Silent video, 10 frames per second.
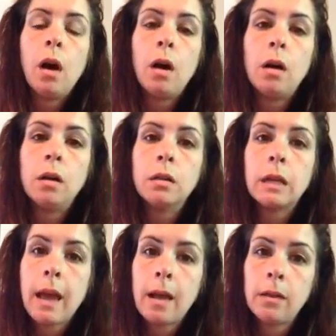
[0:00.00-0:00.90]
the
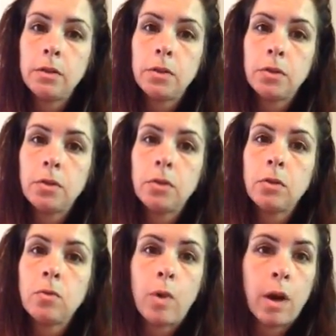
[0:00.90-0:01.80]

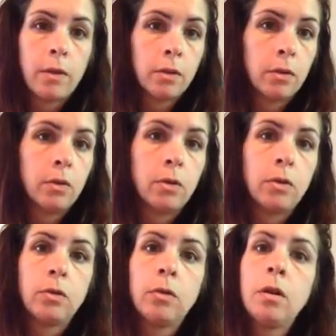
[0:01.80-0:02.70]
calendar,
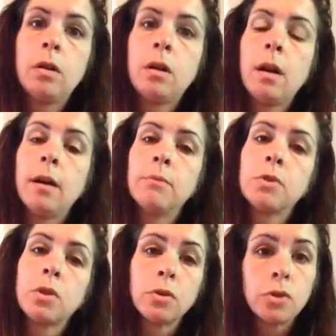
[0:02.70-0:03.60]
weather,
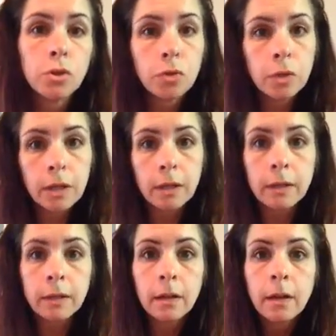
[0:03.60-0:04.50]
star
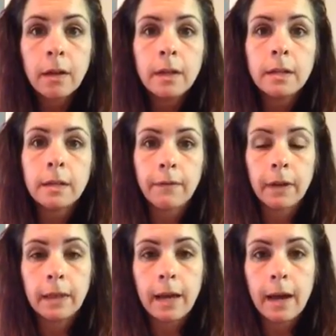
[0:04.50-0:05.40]
student, stuff
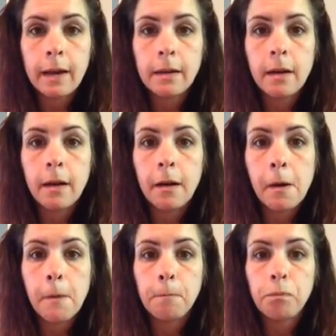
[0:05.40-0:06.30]
like that.
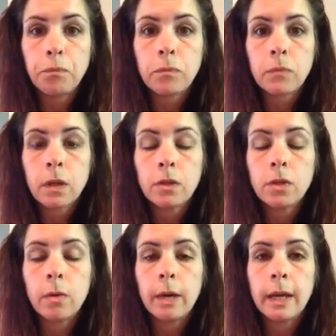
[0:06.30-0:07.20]

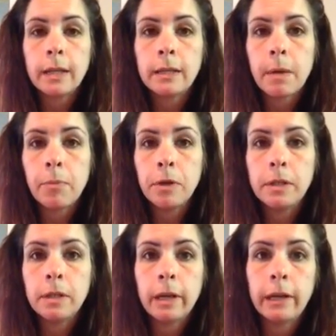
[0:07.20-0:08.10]
So I guess in my
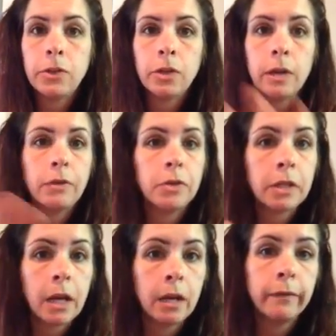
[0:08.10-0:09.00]
presentation I'll
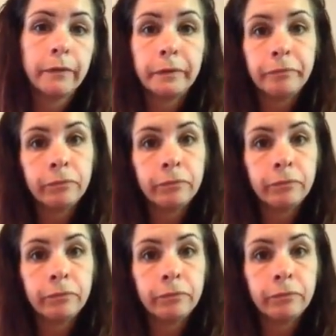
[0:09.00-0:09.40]
just kind of